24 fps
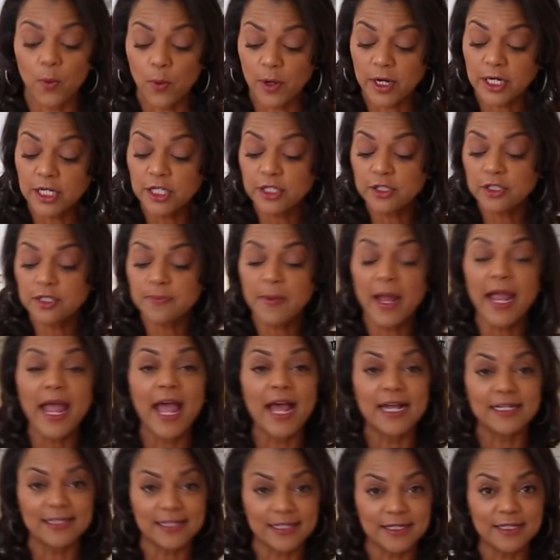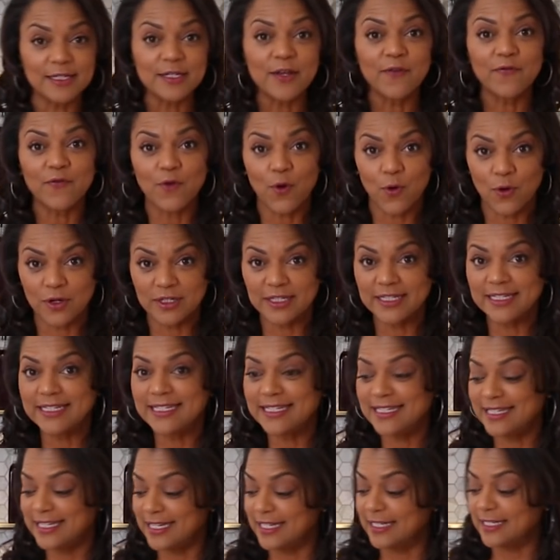We're gonna use my essence, of course, to
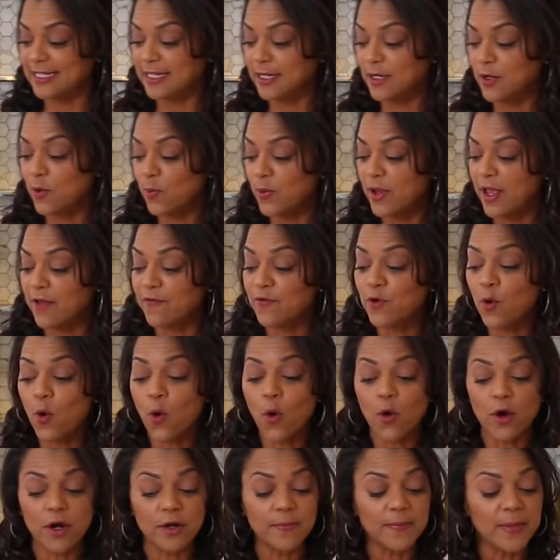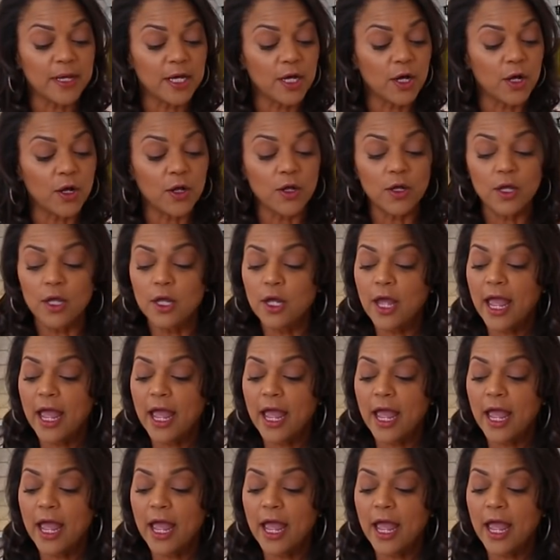season. We have cornmeal,